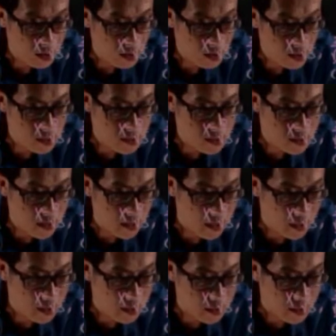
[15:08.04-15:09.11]

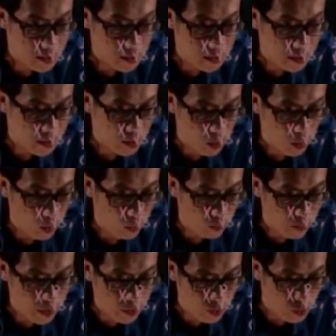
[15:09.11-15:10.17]
secant theta
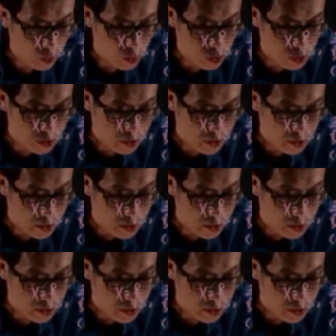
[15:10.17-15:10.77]
over root 3.